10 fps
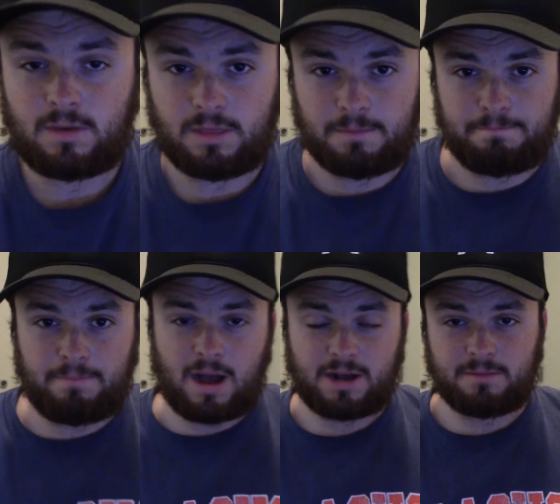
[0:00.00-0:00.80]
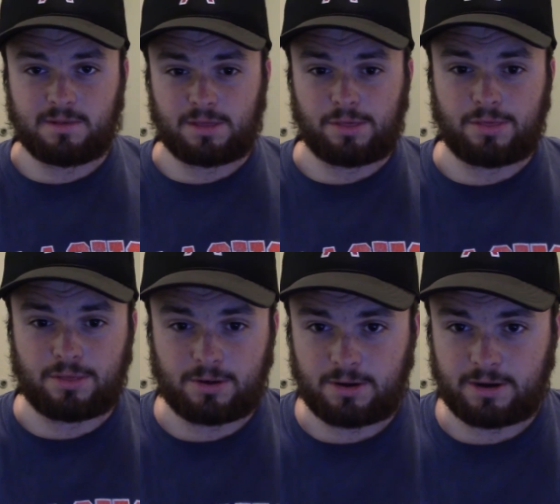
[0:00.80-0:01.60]
The bottom of the
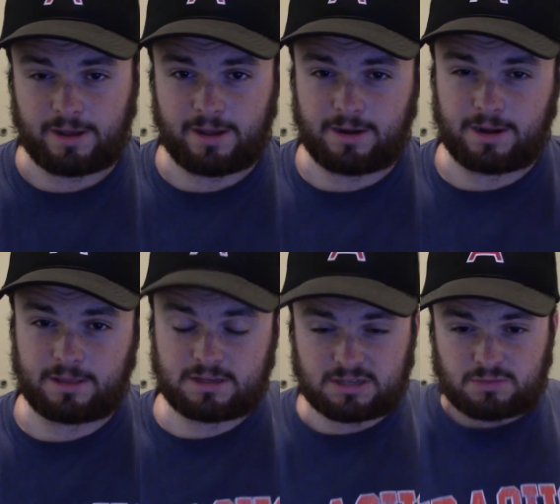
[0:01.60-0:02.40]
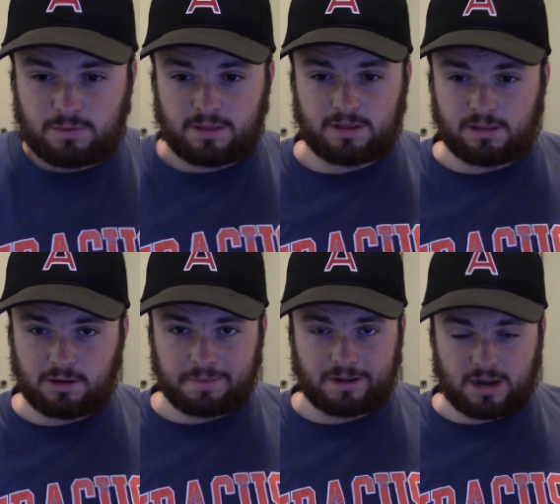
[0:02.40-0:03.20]
third inning, this is where the
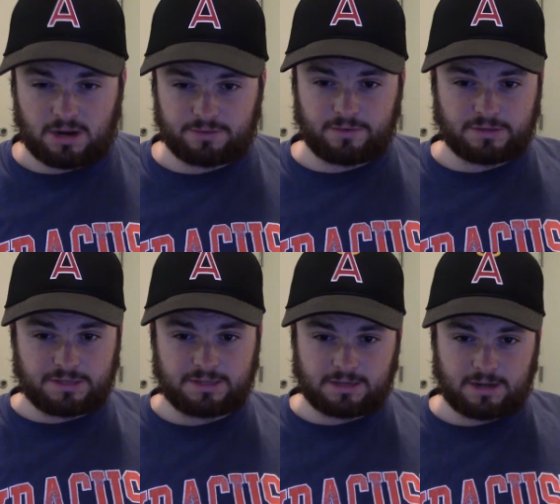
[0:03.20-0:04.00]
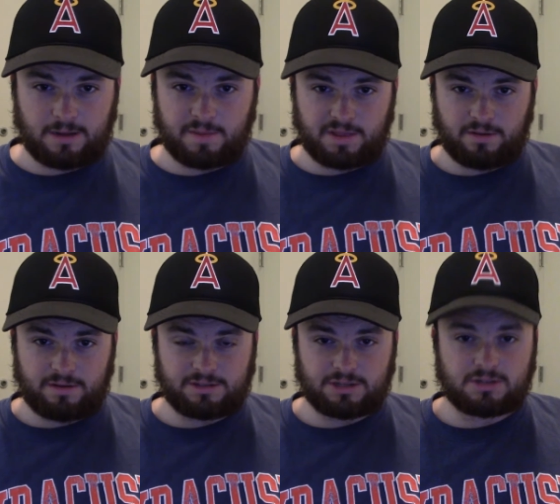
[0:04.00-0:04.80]
little bit of controversy is going to come in, though
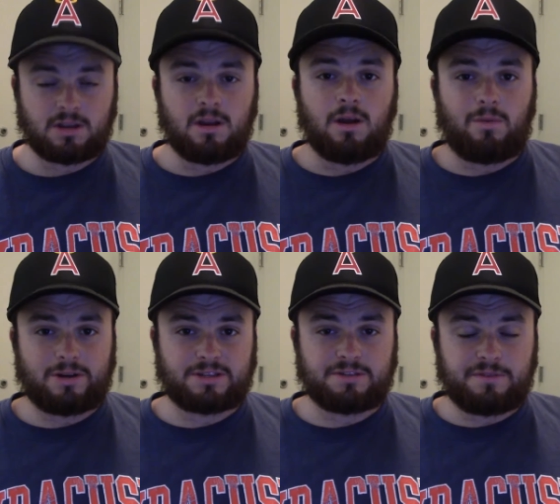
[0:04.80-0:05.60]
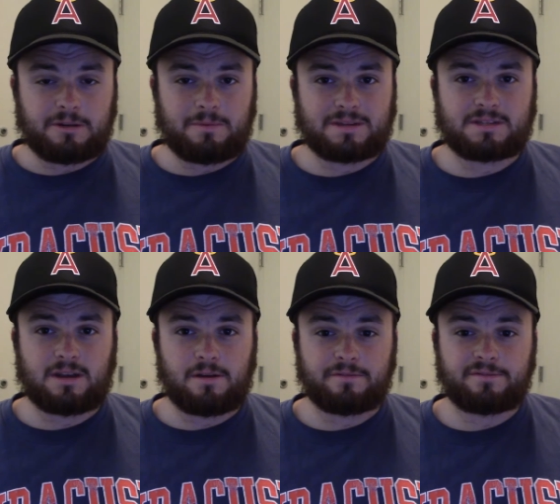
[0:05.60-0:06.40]
I was just watching this video
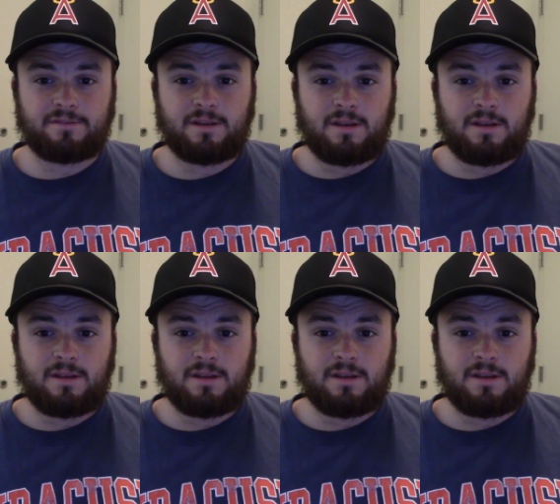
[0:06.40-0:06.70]
myself.